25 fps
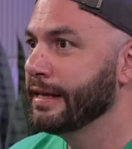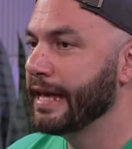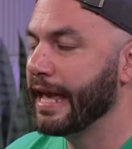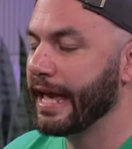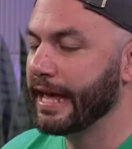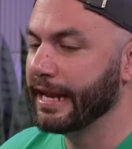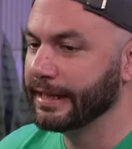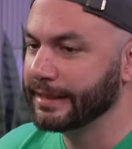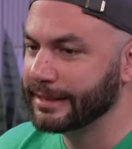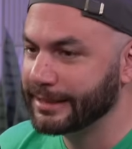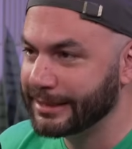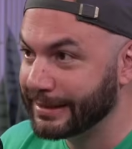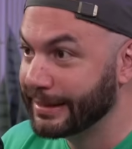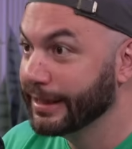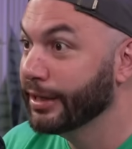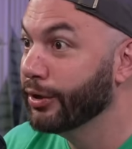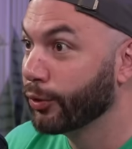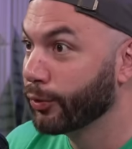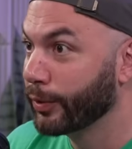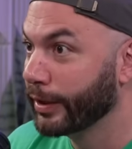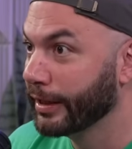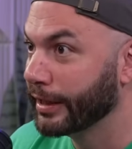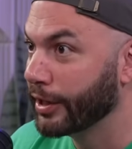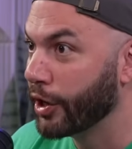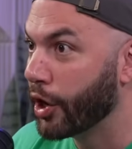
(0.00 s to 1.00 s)
And it's still
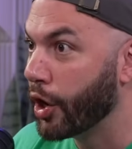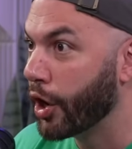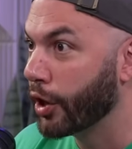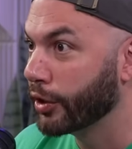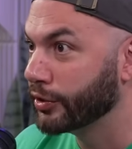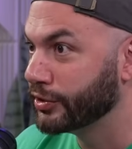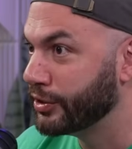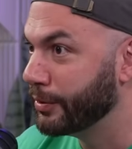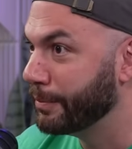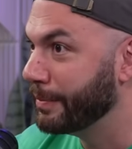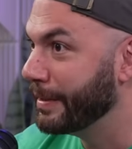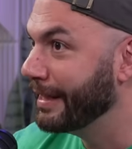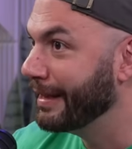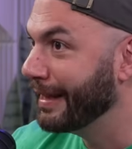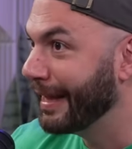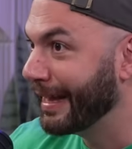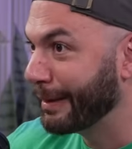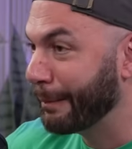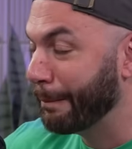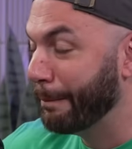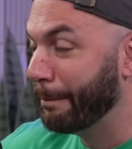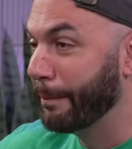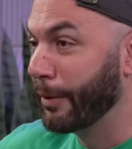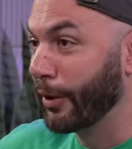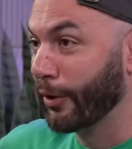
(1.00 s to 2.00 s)
really hard to be like
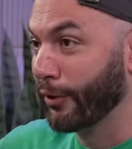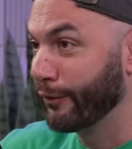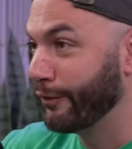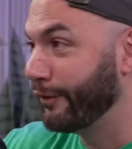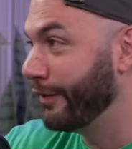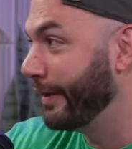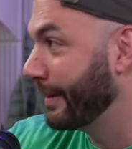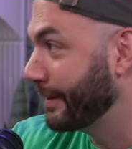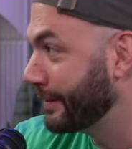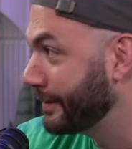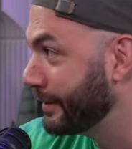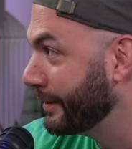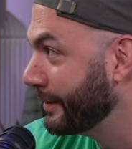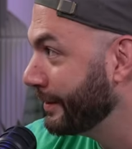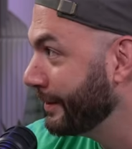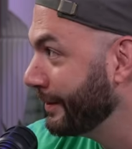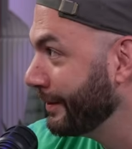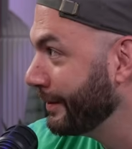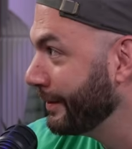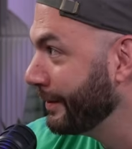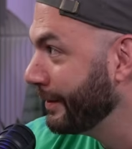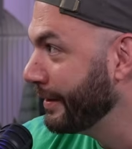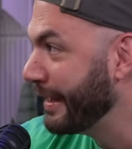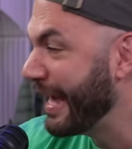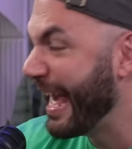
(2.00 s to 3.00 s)
perfect
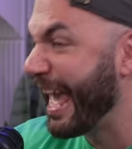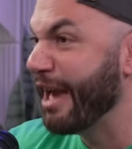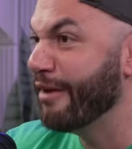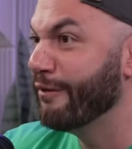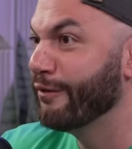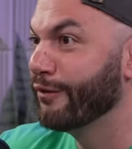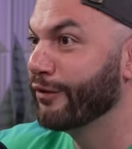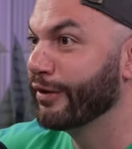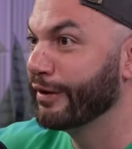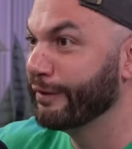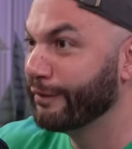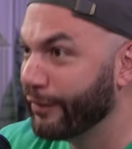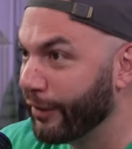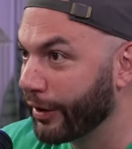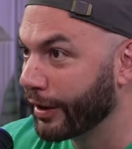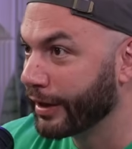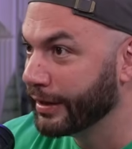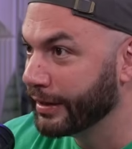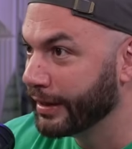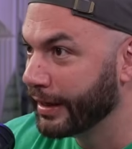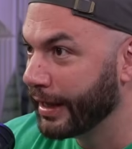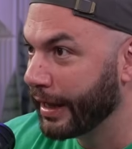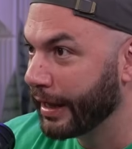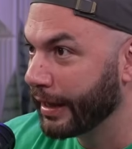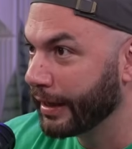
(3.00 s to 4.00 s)
every
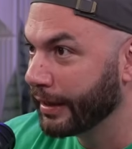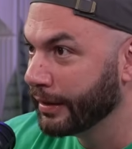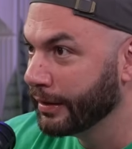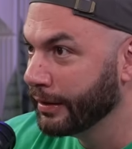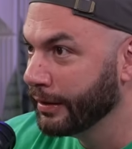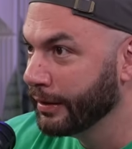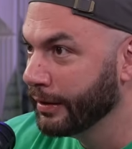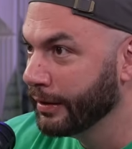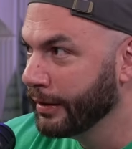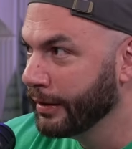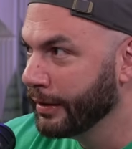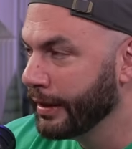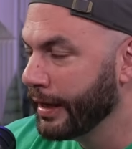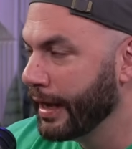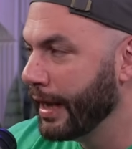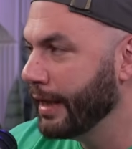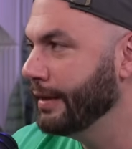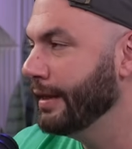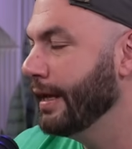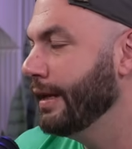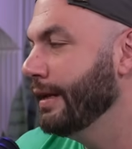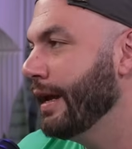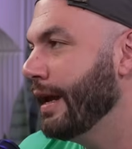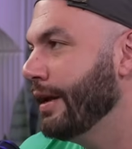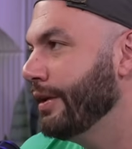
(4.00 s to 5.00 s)
fucking day. And
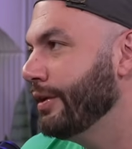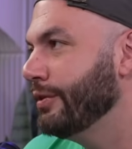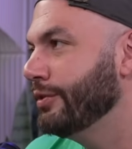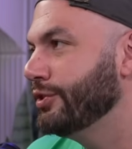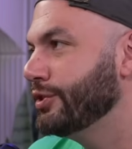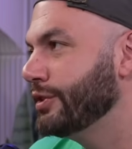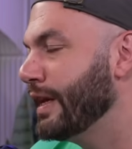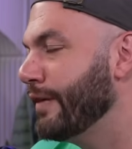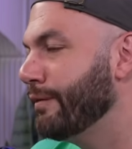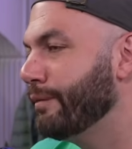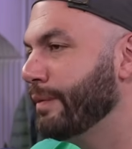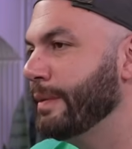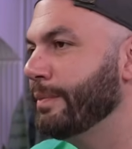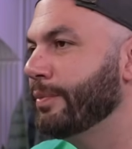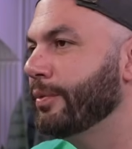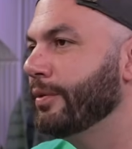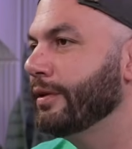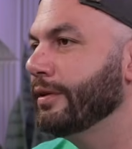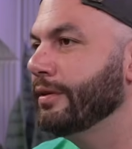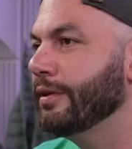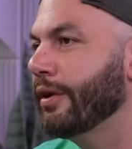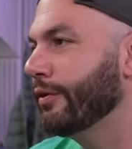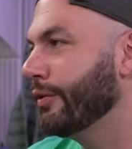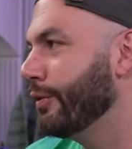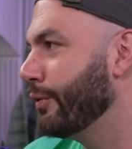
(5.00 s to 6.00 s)
then now you just have people,
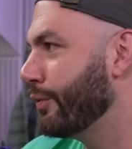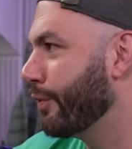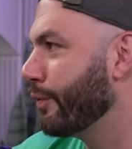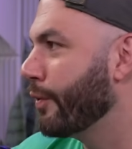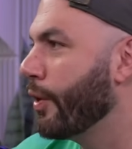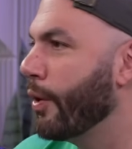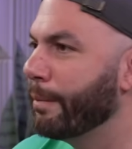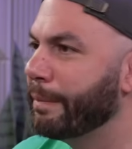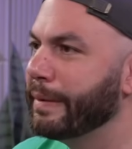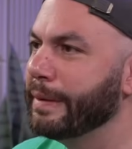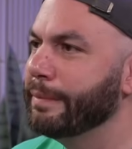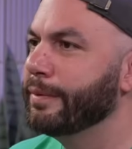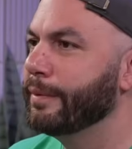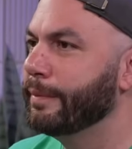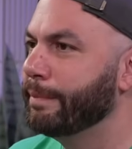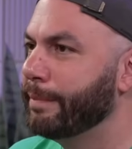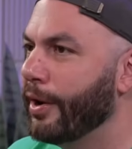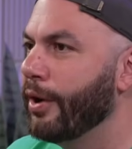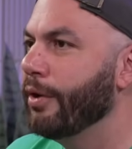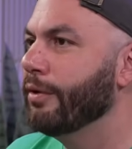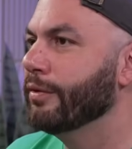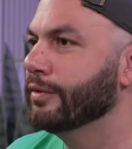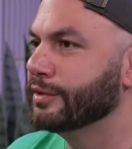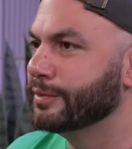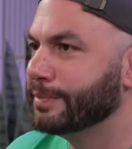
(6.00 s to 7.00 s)
you're throwing people
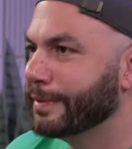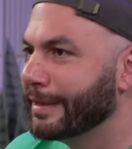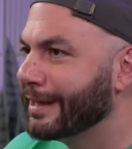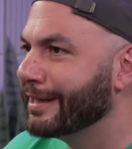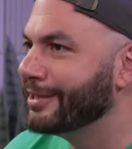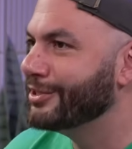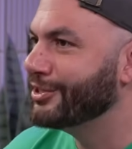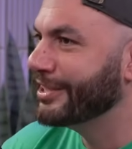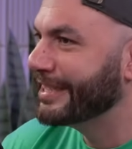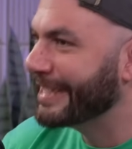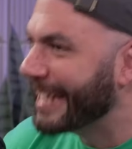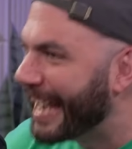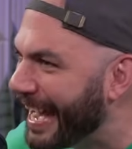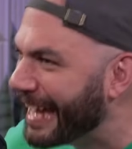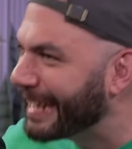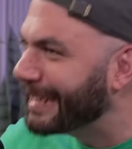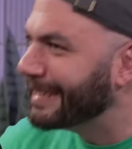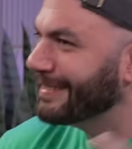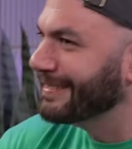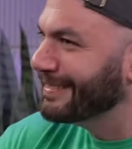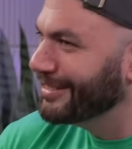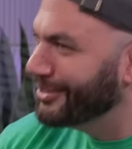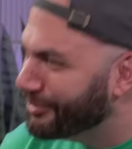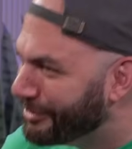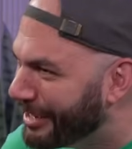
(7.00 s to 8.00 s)
bones because you
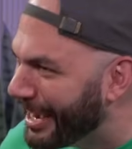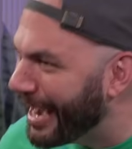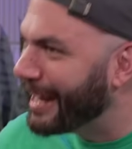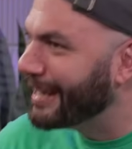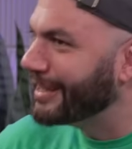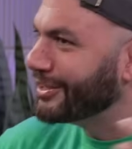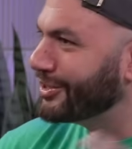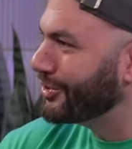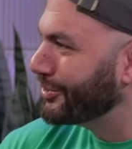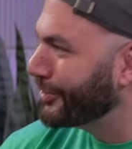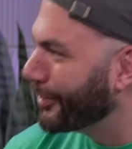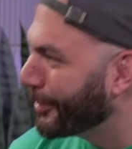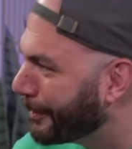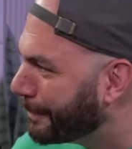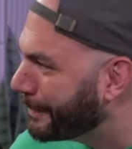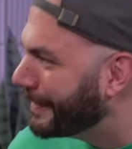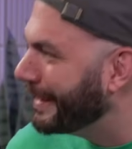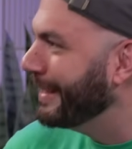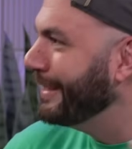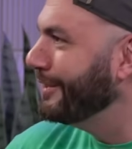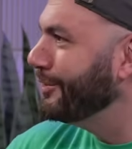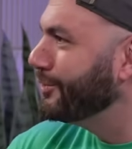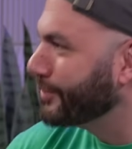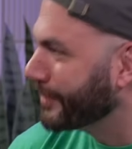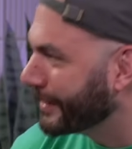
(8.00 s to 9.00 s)
gotta stir up the
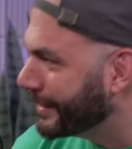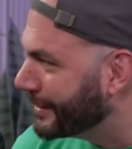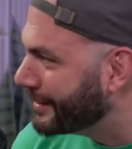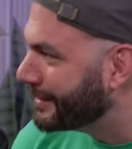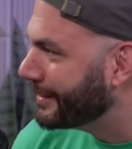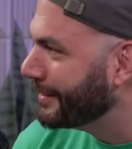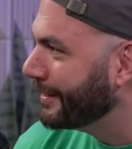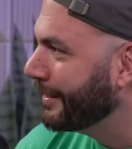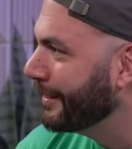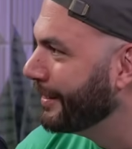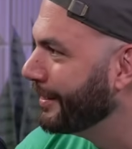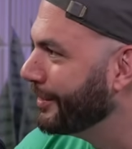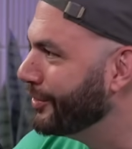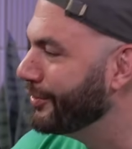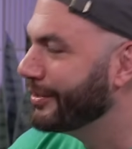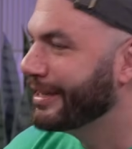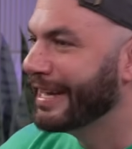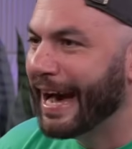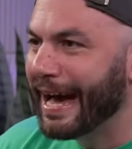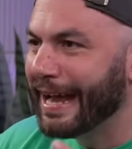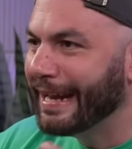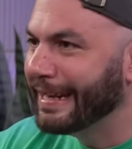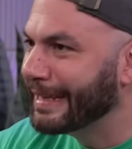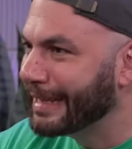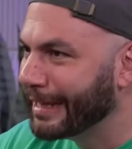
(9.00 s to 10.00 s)
interest. Mm-hmm. You
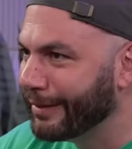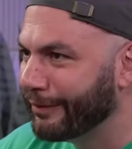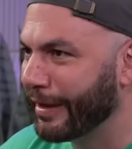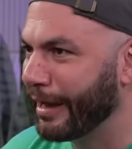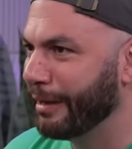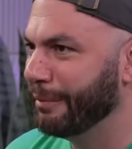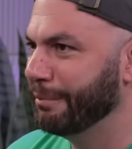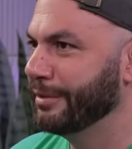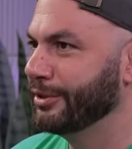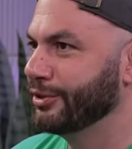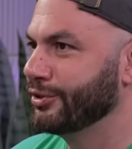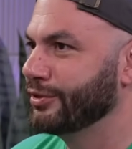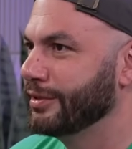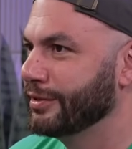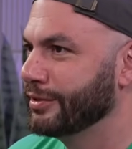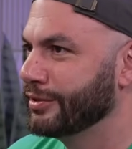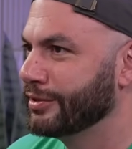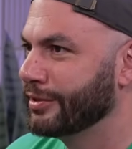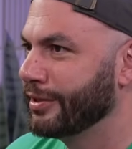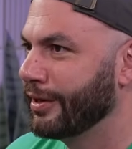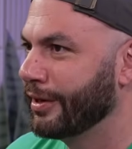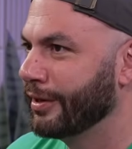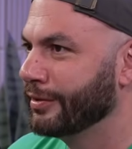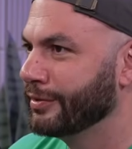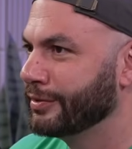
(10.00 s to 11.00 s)
gotta give out Michelin
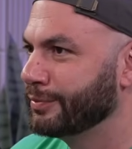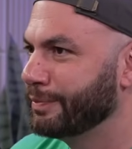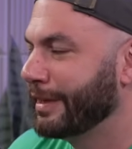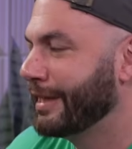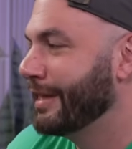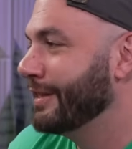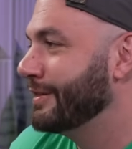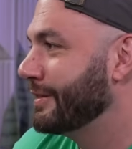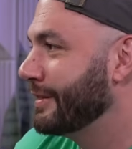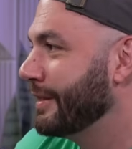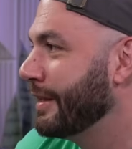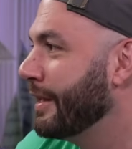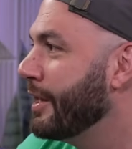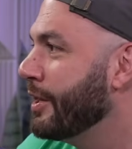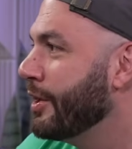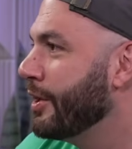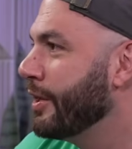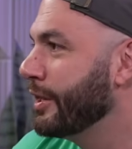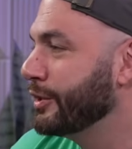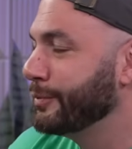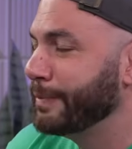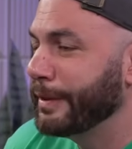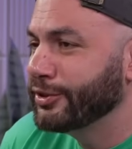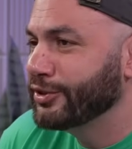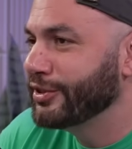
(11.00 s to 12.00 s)
stars because
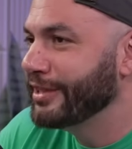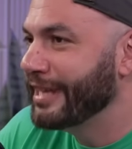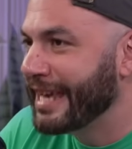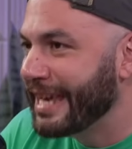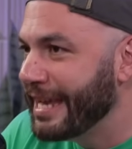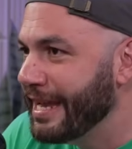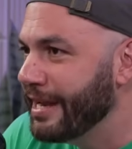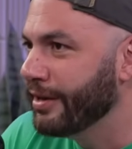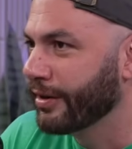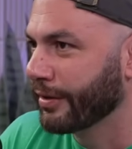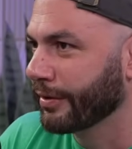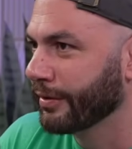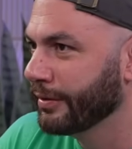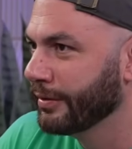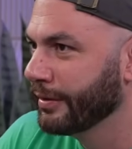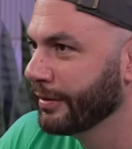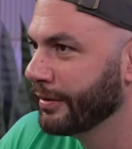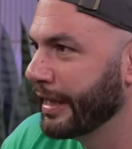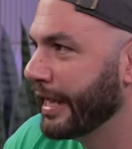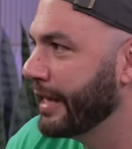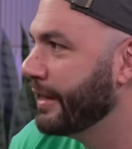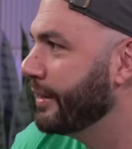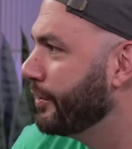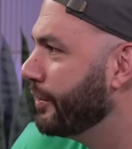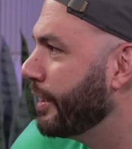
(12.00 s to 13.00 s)
especially here
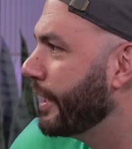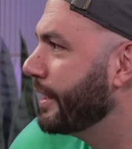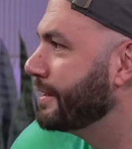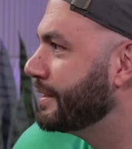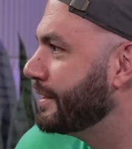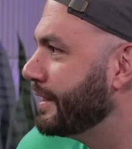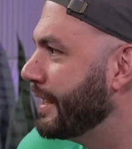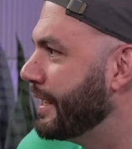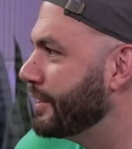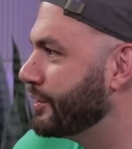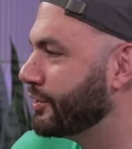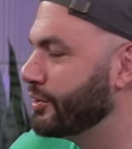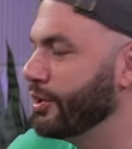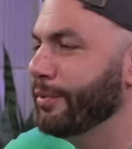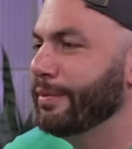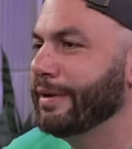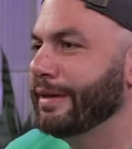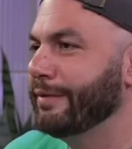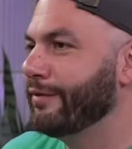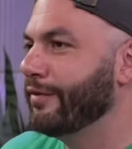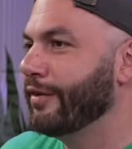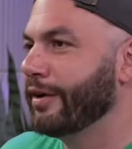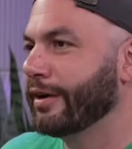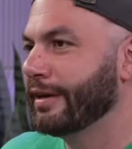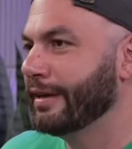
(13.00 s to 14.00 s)
in the United States, nobody
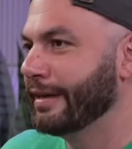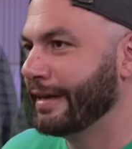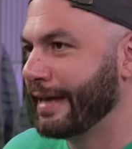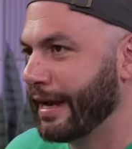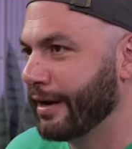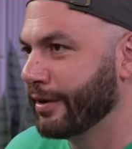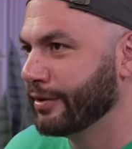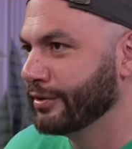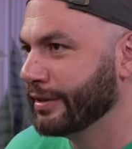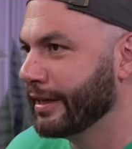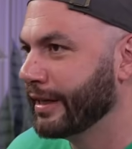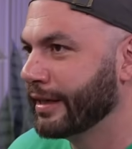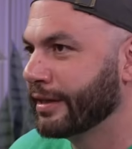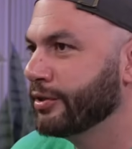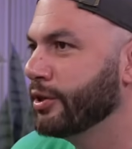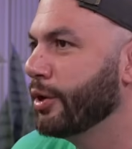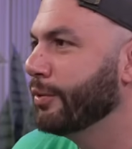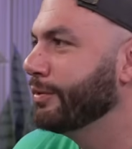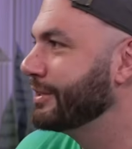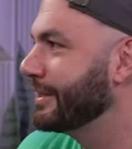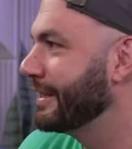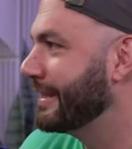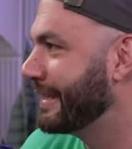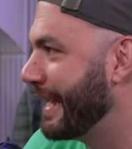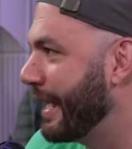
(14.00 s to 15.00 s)
fucking cares. Like, no
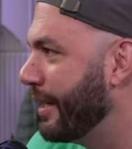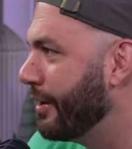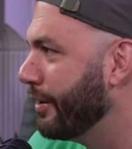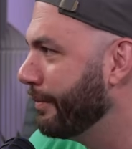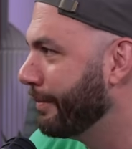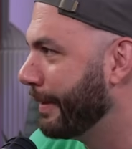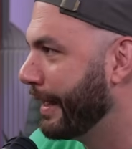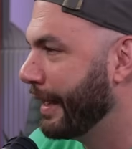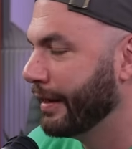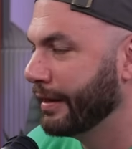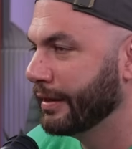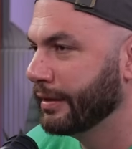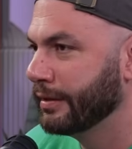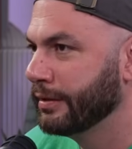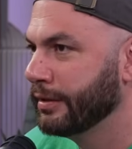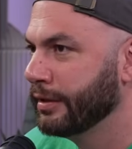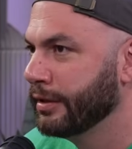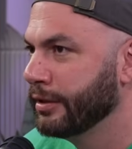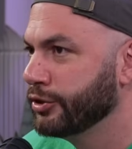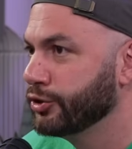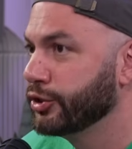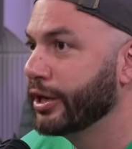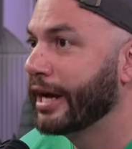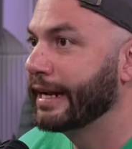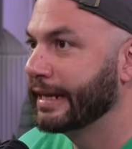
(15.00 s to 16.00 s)
one's gonna care about it.
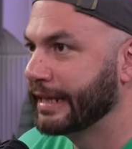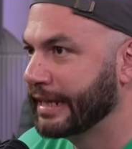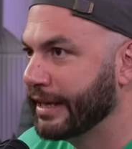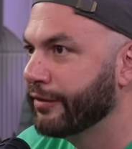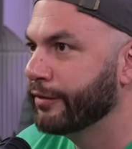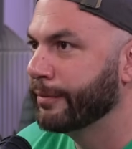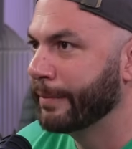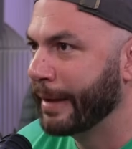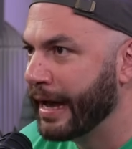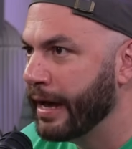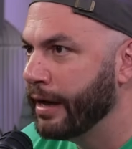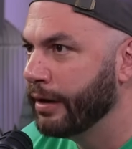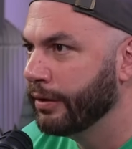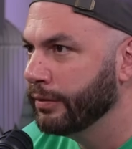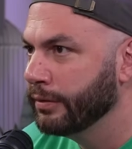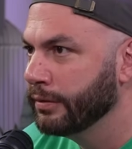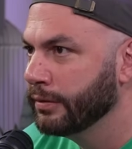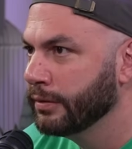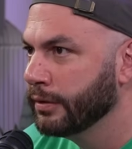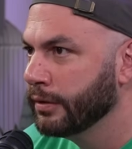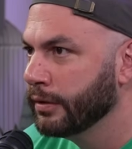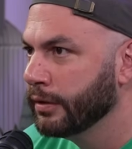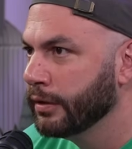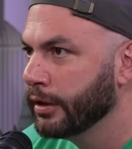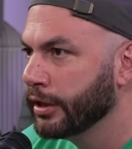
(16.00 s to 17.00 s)
So you gotta give them out.
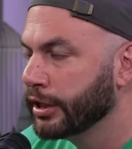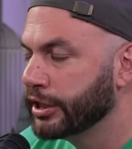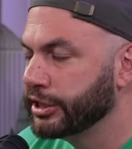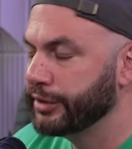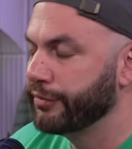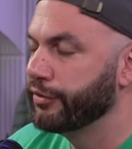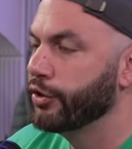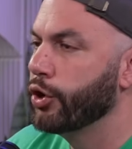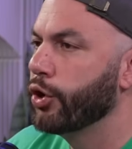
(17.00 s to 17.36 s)
Because if you